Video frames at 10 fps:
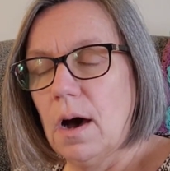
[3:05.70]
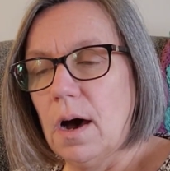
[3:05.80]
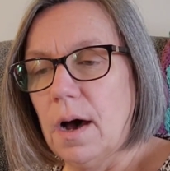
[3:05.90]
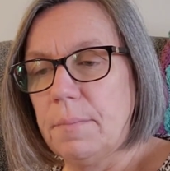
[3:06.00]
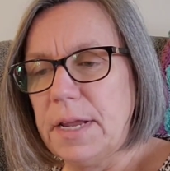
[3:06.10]

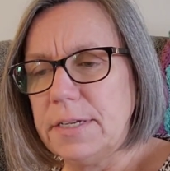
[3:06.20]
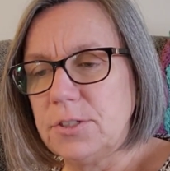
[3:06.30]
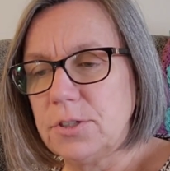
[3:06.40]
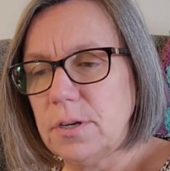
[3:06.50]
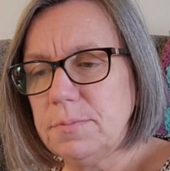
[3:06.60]
And in
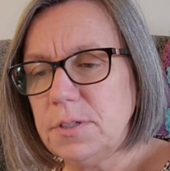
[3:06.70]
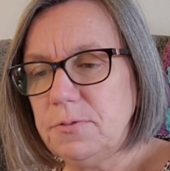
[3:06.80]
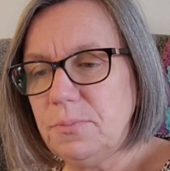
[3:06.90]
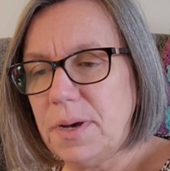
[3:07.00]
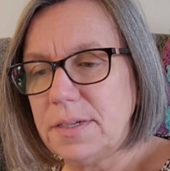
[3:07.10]
terms
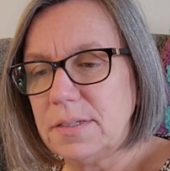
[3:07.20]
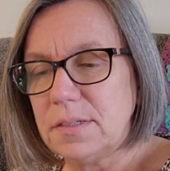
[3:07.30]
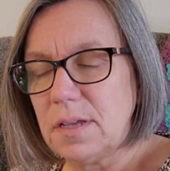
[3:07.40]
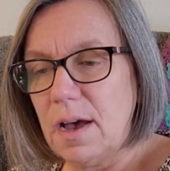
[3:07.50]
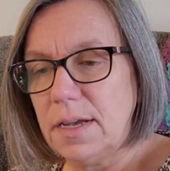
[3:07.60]
of my
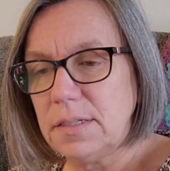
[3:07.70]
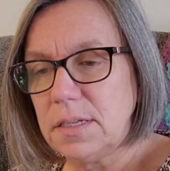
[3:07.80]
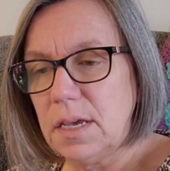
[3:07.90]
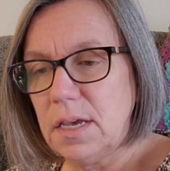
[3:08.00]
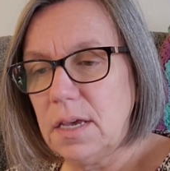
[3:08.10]

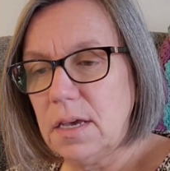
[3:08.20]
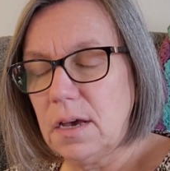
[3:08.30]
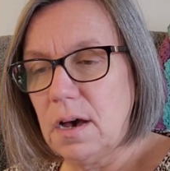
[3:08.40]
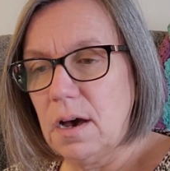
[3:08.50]
sizing,